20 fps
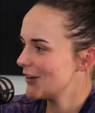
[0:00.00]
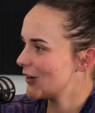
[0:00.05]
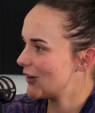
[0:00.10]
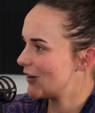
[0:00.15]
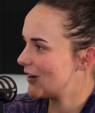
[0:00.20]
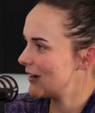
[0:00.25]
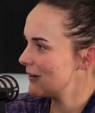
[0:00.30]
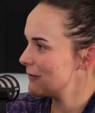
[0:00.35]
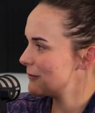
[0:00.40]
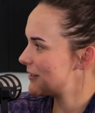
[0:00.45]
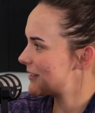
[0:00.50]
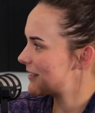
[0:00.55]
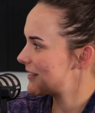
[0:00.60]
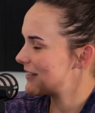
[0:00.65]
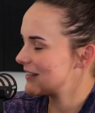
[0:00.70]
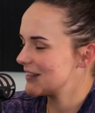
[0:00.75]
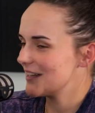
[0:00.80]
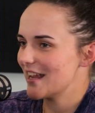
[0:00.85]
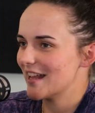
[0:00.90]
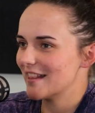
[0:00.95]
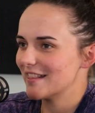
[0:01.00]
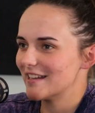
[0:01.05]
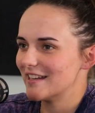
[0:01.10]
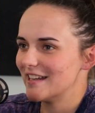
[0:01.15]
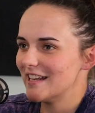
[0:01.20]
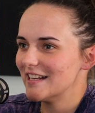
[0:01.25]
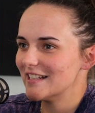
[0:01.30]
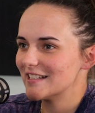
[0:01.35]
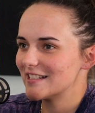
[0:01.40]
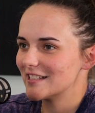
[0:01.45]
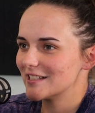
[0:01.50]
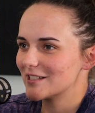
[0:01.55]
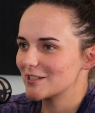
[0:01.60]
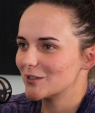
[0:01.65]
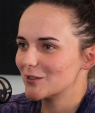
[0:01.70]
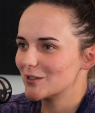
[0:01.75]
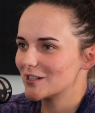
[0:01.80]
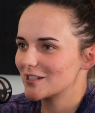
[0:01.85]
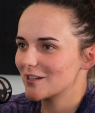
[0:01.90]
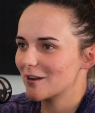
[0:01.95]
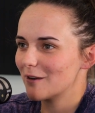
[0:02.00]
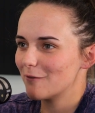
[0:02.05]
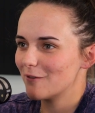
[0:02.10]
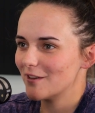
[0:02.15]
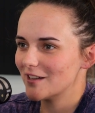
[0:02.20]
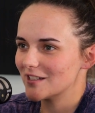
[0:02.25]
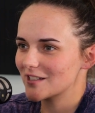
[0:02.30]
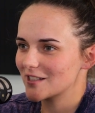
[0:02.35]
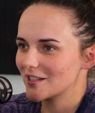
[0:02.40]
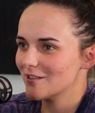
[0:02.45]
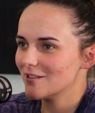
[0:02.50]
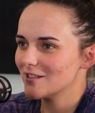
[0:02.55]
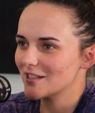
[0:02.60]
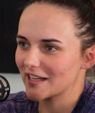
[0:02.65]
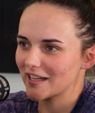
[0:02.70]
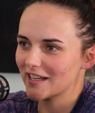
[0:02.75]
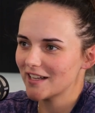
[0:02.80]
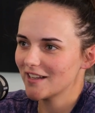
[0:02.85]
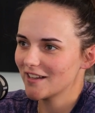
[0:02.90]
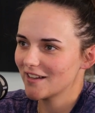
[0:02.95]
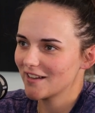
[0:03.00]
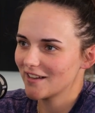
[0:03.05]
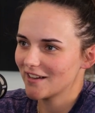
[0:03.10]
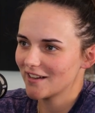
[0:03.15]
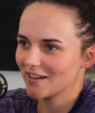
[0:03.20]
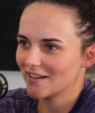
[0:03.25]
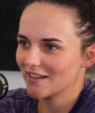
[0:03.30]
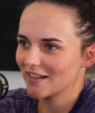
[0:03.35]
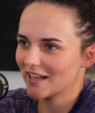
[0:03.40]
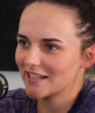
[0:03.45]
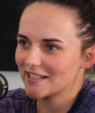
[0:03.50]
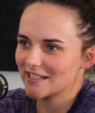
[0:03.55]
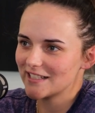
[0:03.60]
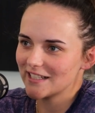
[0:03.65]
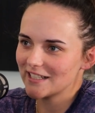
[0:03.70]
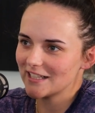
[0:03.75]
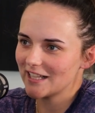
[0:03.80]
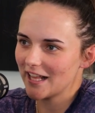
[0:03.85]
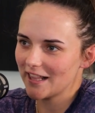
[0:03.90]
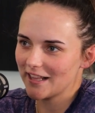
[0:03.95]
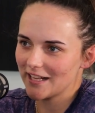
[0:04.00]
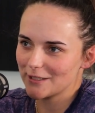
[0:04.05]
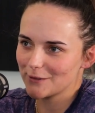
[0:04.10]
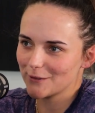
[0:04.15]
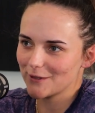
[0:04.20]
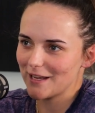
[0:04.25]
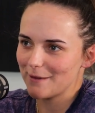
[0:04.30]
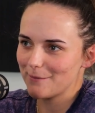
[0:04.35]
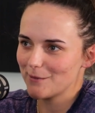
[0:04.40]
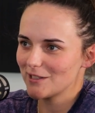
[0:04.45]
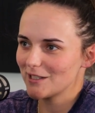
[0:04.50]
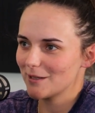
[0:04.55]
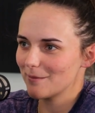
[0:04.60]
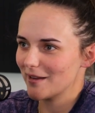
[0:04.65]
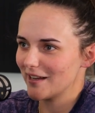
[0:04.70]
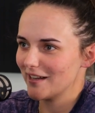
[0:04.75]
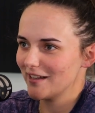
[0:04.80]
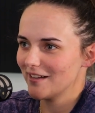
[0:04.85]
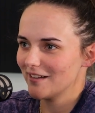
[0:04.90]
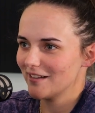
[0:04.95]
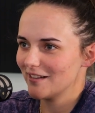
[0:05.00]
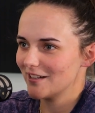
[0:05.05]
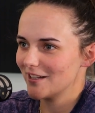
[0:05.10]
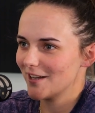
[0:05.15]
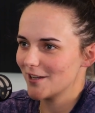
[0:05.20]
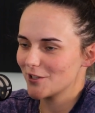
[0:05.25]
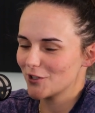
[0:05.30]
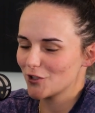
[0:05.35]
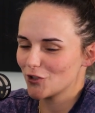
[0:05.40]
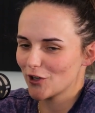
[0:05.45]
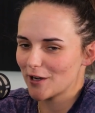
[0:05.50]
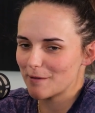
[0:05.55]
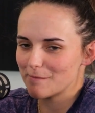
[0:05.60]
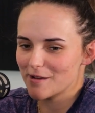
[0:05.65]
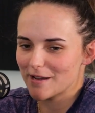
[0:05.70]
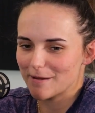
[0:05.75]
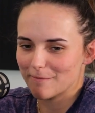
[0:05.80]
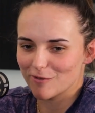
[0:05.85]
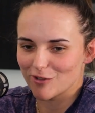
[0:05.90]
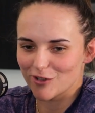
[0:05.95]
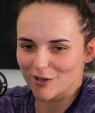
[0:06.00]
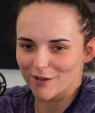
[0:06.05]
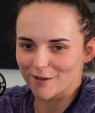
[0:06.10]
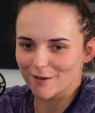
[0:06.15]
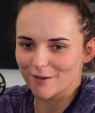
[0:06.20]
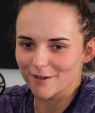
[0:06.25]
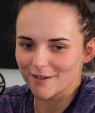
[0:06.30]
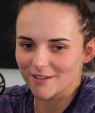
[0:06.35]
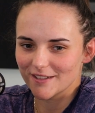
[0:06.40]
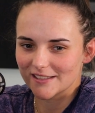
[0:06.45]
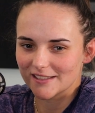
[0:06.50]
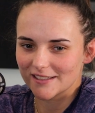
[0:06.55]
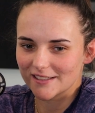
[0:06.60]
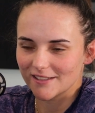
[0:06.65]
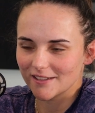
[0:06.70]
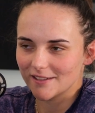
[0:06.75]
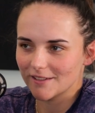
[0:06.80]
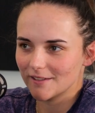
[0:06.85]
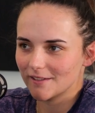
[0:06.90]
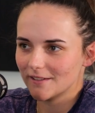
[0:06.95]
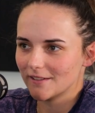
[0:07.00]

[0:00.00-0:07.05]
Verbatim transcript: I was at the nets and saw Sophie and Susie, and they said that's what happened to me. It was a dream come true. Mm.